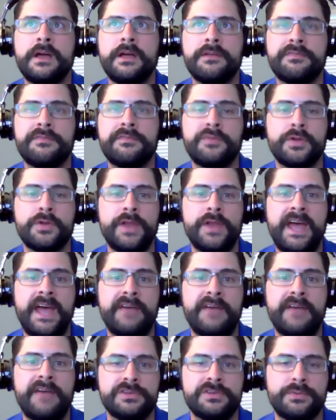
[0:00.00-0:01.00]
you to
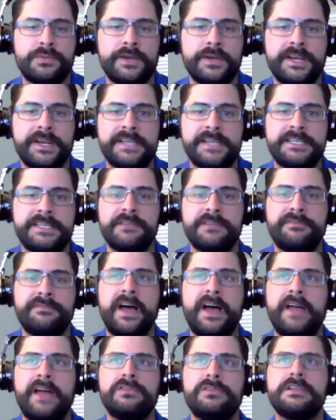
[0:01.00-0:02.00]
have your 2019
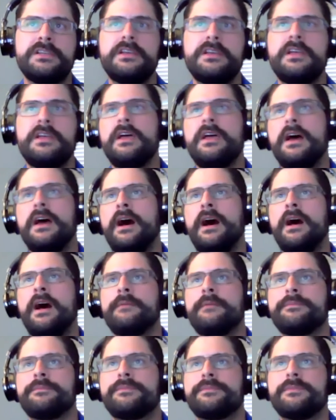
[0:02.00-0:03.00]
filed.
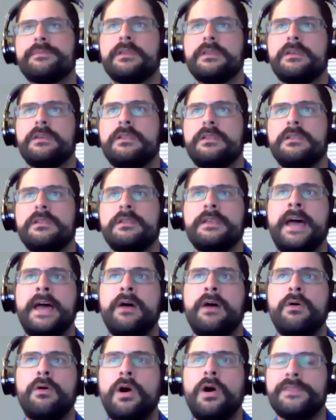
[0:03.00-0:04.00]

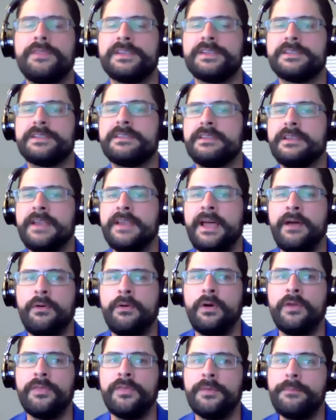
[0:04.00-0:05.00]
Now on
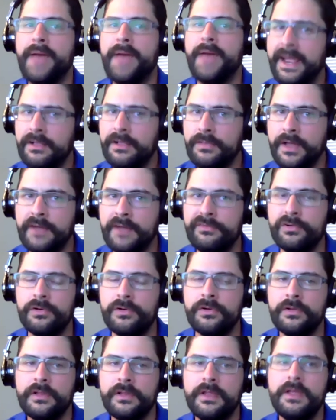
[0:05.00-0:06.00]
the bank
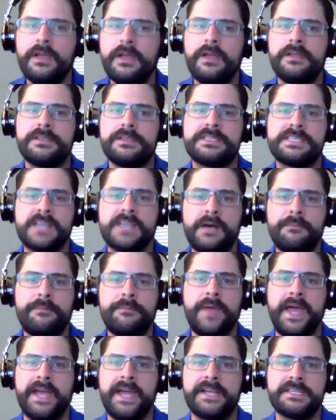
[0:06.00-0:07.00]
level, some
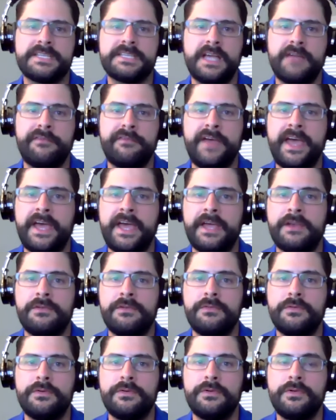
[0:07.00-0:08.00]
banks I've
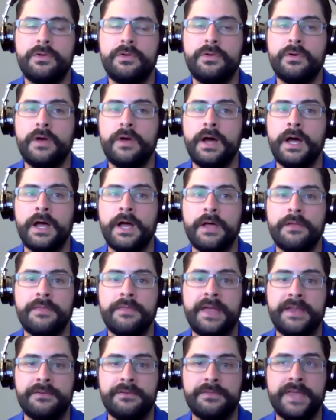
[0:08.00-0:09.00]
had
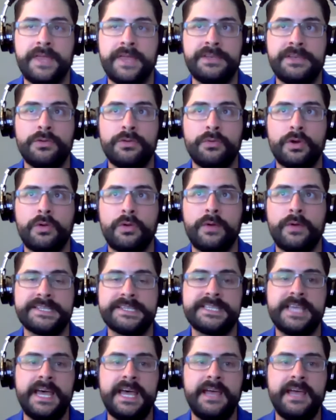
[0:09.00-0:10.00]
that do
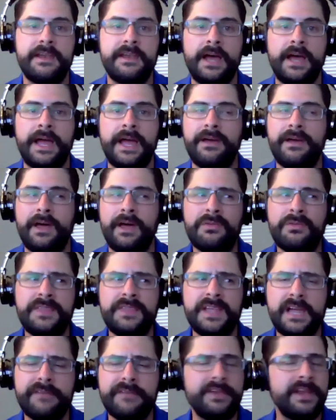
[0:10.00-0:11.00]
request that. I don't
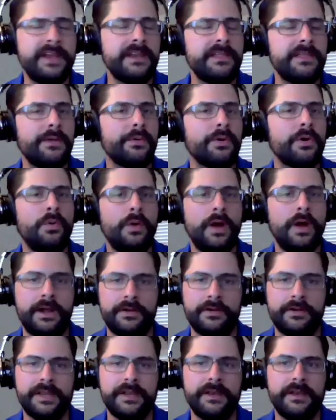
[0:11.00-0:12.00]
think I've had any that
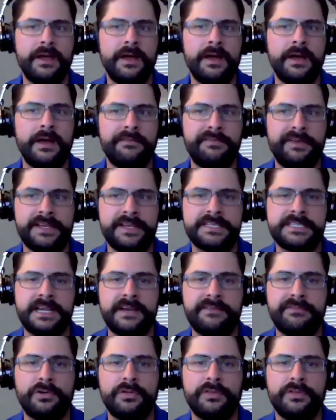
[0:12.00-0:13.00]
require it. I've had
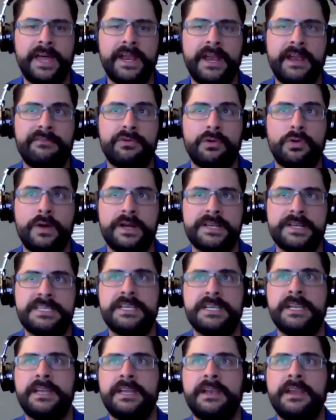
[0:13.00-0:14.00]
several that have
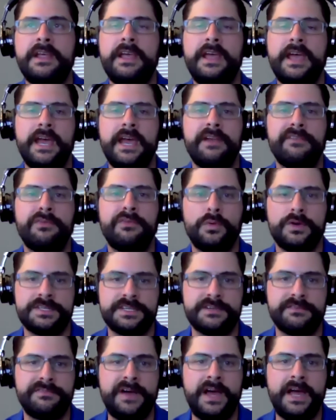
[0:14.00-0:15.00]
requested it, and if it
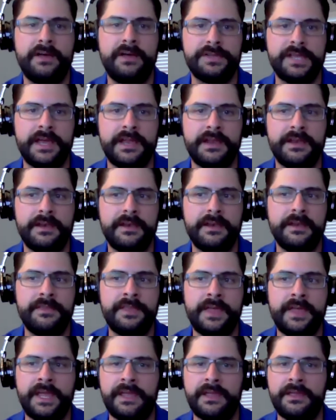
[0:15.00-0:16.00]
wasn't filed yet,
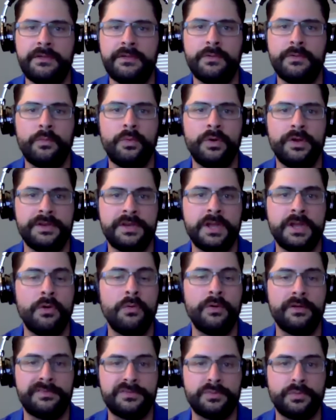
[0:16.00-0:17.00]
they would go
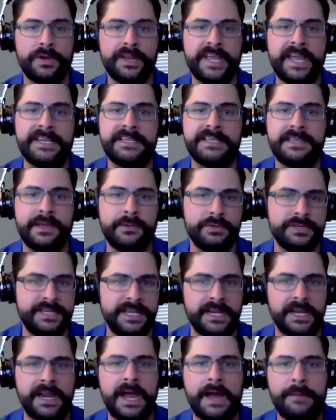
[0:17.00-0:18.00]
with 28. They would
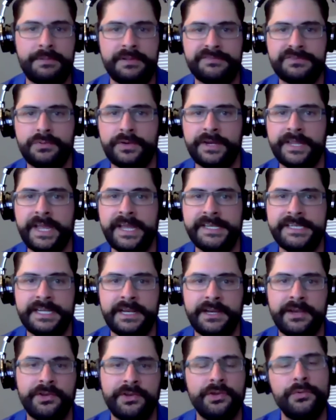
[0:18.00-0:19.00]
take a copy of
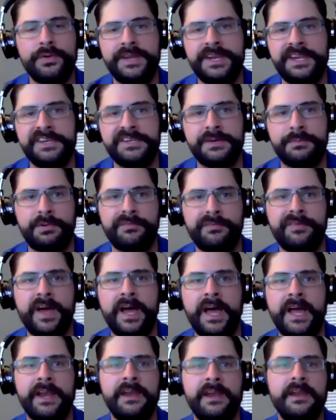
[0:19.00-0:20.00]
2018, and you would need to
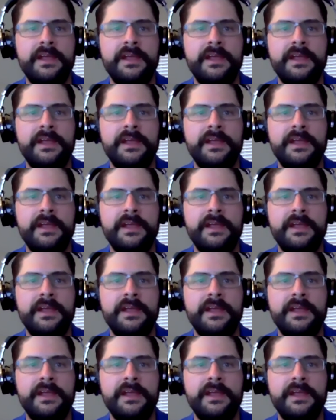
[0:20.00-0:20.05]
provide,